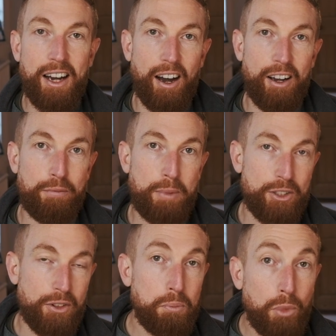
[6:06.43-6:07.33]
I've been
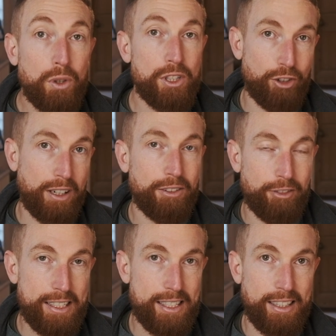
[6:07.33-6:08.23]
doing more strength
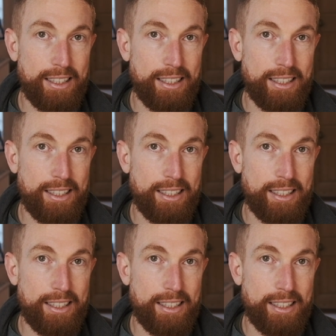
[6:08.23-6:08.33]
recently,